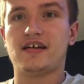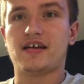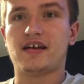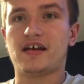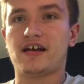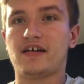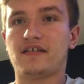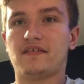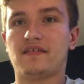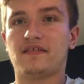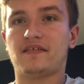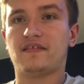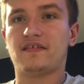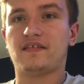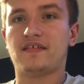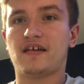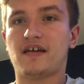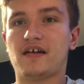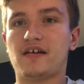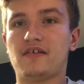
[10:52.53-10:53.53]
And
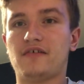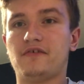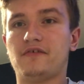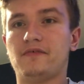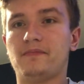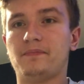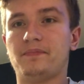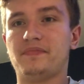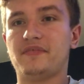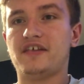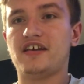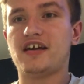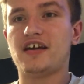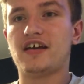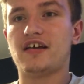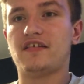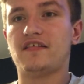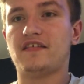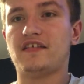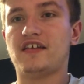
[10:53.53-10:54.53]
so
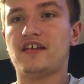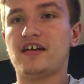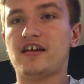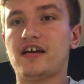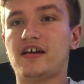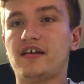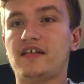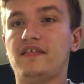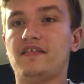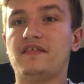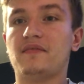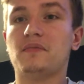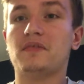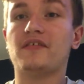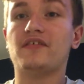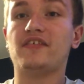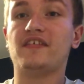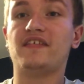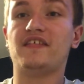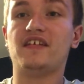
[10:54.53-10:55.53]
yeah, I'll see you guys
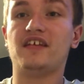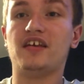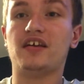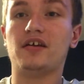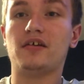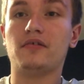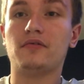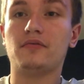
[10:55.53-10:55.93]
whenever I see you.